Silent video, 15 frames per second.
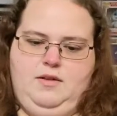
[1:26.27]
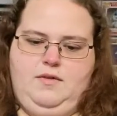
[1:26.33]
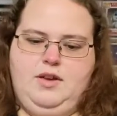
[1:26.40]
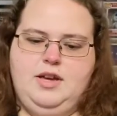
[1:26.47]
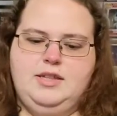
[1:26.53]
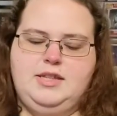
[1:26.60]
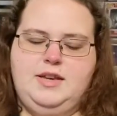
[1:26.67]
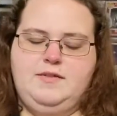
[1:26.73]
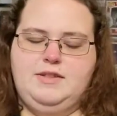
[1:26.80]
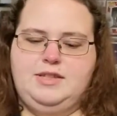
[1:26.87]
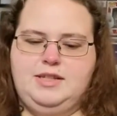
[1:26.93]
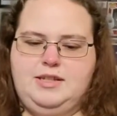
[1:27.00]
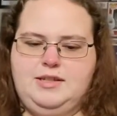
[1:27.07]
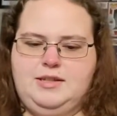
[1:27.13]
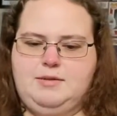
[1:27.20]
If you guys haven't
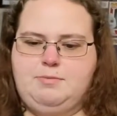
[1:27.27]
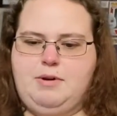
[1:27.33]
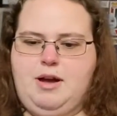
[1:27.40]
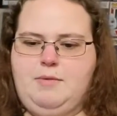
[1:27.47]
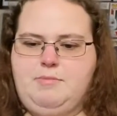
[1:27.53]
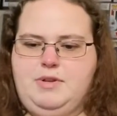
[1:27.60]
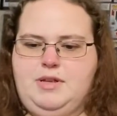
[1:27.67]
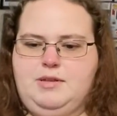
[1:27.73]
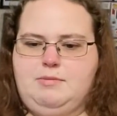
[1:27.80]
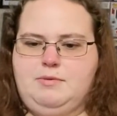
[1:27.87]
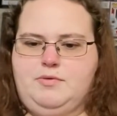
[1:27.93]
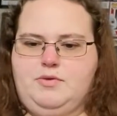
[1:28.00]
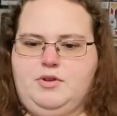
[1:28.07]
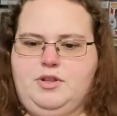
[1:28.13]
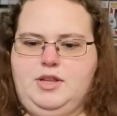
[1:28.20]
seen these pop pins
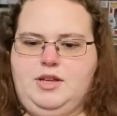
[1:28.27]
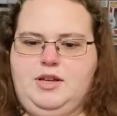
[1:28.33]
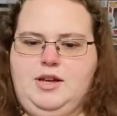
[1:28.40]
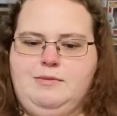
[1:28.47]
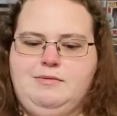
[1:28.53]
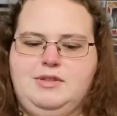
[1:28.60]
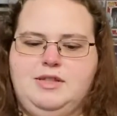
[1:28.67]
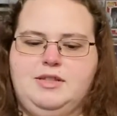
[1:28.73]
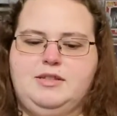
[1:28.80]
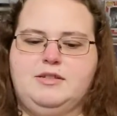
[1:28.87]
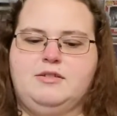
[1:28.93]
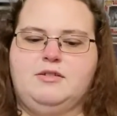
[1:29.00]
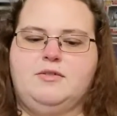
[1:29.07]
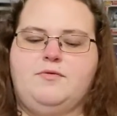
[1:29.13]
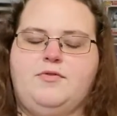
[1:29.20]
before, they come in this
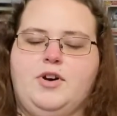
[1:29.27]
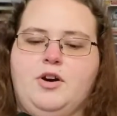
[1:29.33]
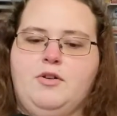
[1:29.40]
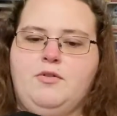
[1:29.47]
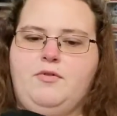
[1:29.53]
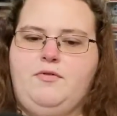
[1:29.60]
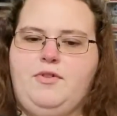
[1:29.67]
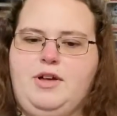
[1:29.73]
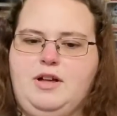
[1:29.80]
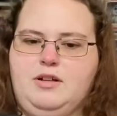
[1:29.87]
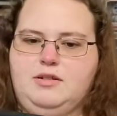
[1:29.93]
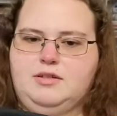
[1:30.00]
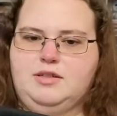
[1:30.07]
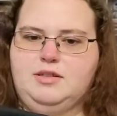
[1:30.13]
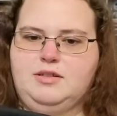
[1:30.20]
little faux
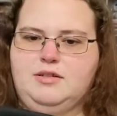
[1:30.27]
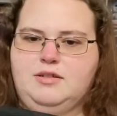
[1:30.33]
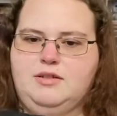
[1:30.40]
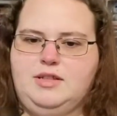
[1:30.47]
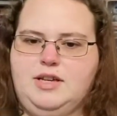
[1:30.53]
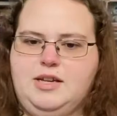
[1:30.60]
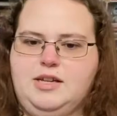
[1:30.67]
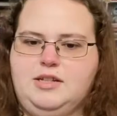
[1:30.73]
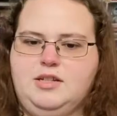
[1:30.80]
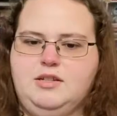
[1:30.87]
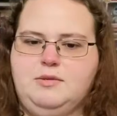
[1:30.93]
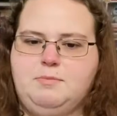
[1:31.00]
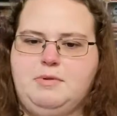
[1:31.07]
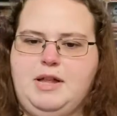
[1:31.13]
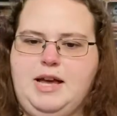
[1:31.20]
felt thing. It's
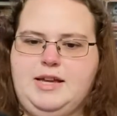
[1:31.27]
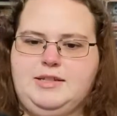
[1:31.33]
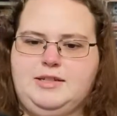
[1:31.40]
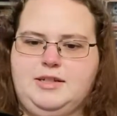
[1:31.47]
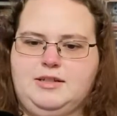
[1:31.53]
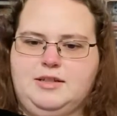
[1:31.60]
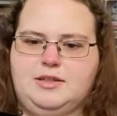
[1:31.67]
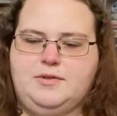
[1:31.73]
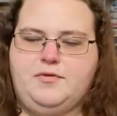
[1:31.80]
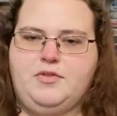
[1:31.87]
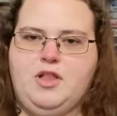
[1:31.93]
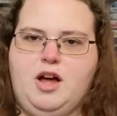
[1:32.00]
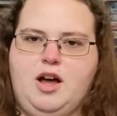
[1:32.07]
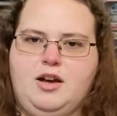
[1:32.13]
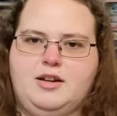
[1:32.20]
just plastic that's
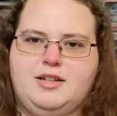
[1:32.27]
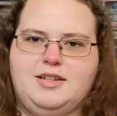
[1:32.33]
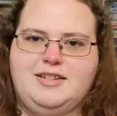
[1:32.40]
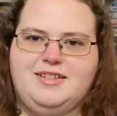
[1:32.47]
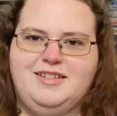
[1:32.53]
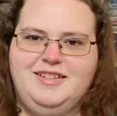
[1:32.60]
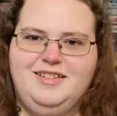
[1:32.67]
flocked.